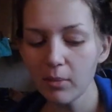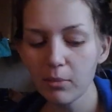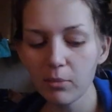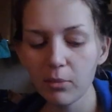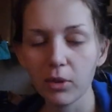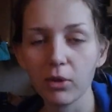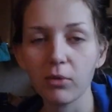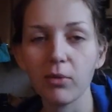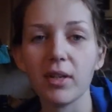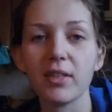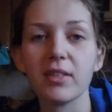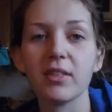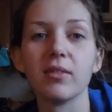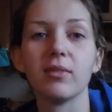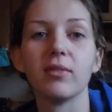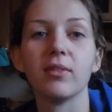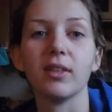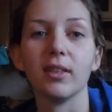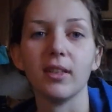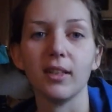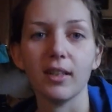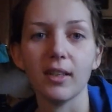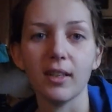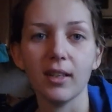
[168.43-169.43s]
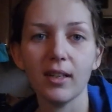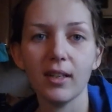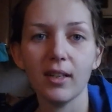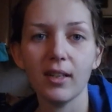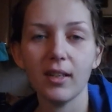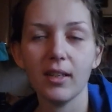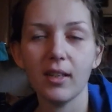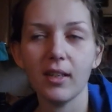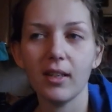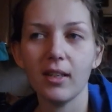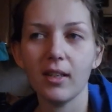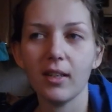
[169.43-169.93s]
progressively
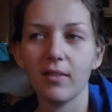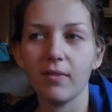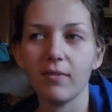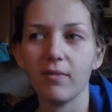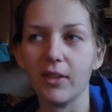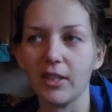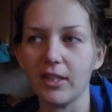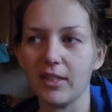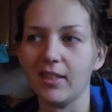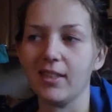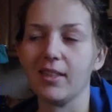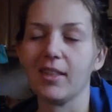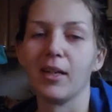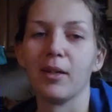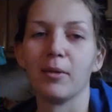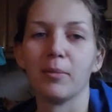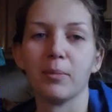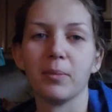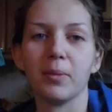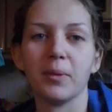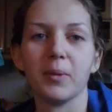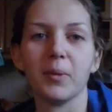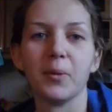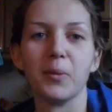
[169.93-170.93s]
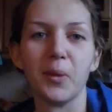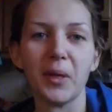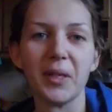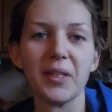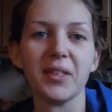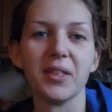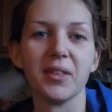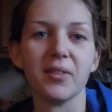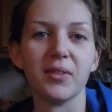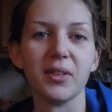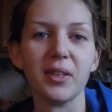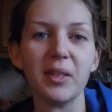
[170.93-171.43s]
fixing up the
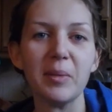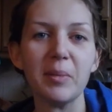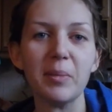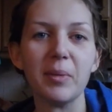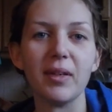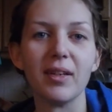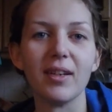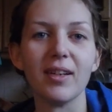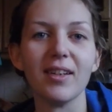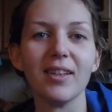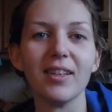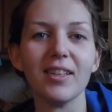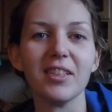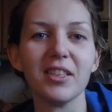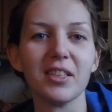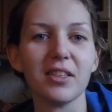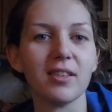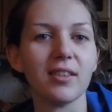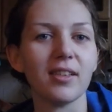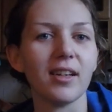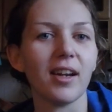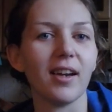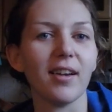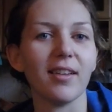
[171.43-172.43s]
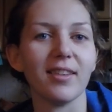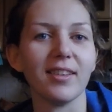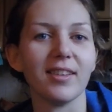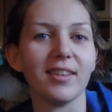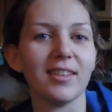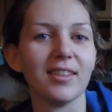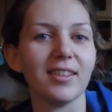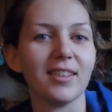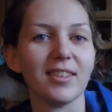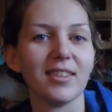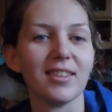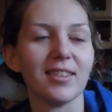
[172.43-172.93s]
rest of it, but it turned out
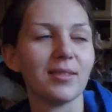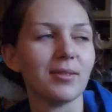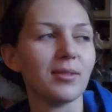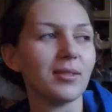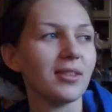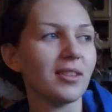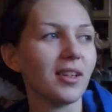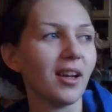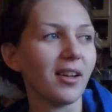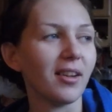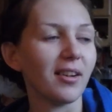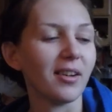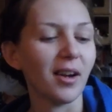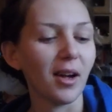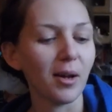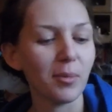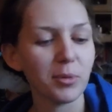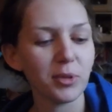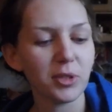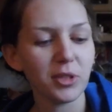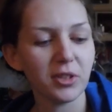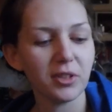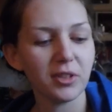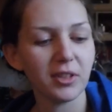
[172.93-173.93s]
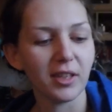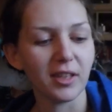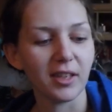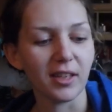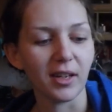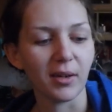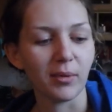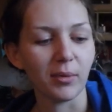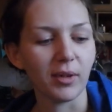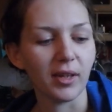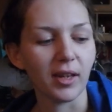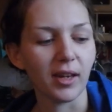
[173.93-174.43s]
that that's not an option, and
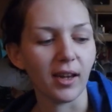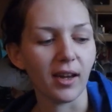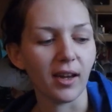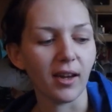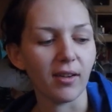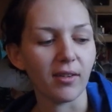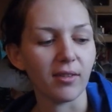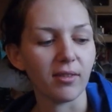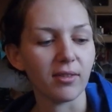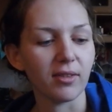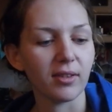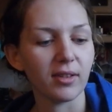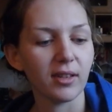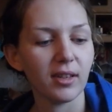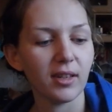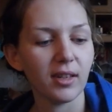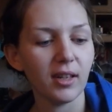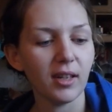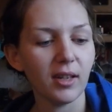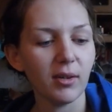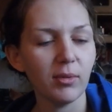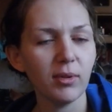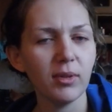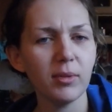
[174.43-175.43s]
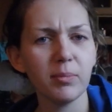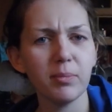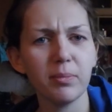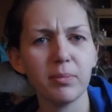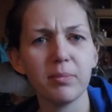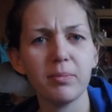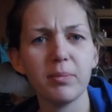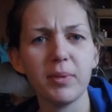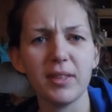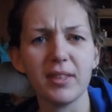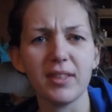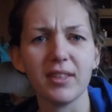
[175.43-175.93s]
then we have, well,
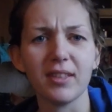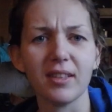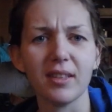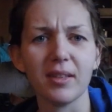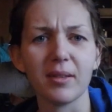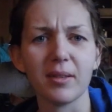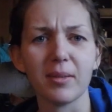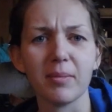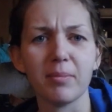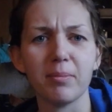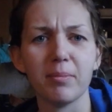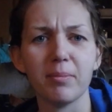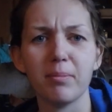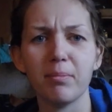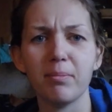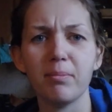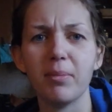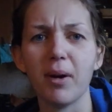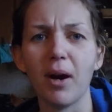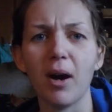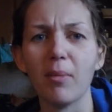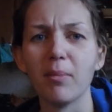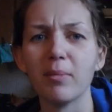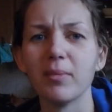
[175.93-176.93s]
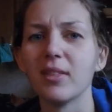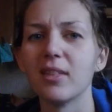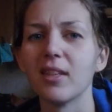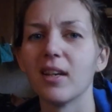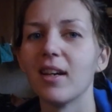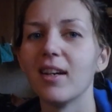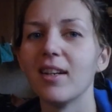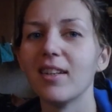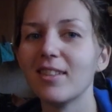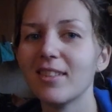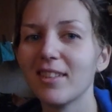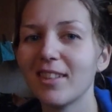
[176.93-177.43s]
basically a bomb
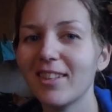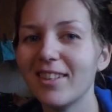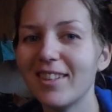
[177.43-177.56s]
site.